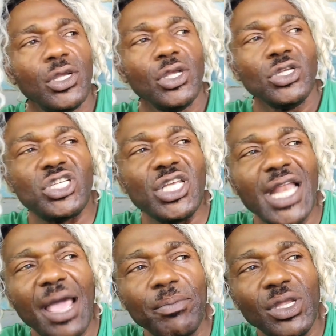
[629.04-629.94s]
She
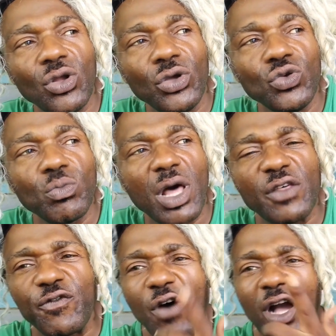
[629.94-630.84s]
let me know you
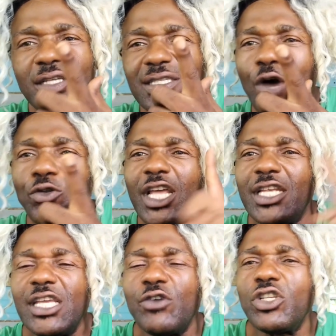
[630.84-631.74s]
motherfuckers out there
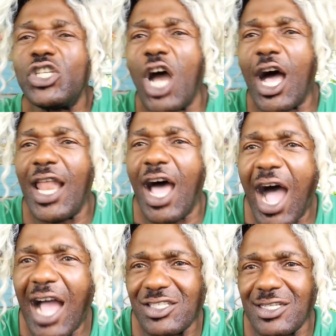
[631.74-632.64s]
deal with y'all
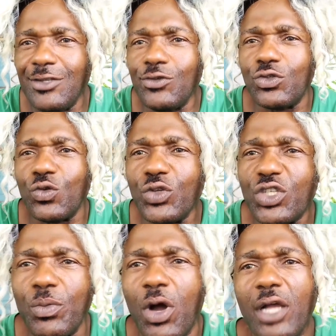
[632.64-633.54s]
harshly. You too
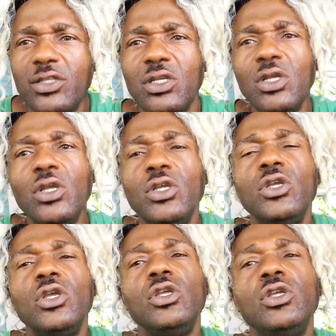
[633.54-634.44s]
smart,
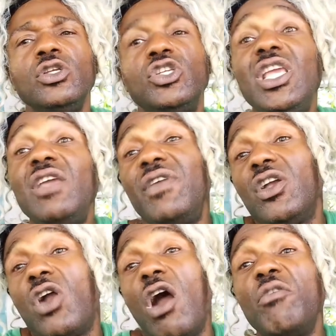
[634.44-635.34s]
she even
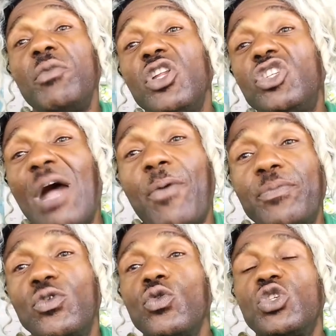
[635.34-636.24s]
encouraged me to chop up
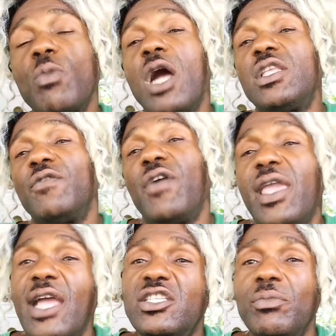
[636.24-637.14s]
Too Smart if I
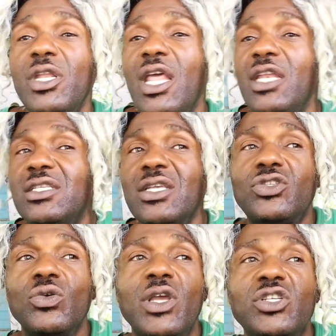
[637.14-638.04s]
catch him in any
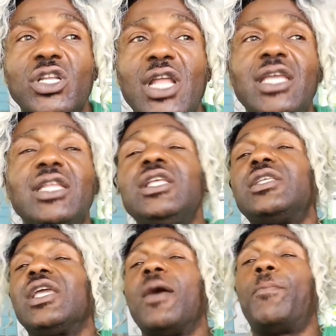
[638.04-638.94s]
situation that he need to
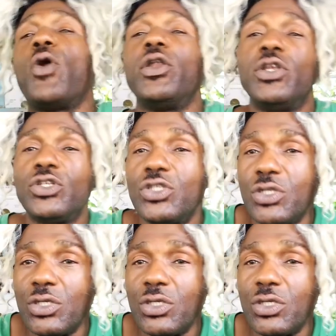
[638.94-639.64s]
get punished.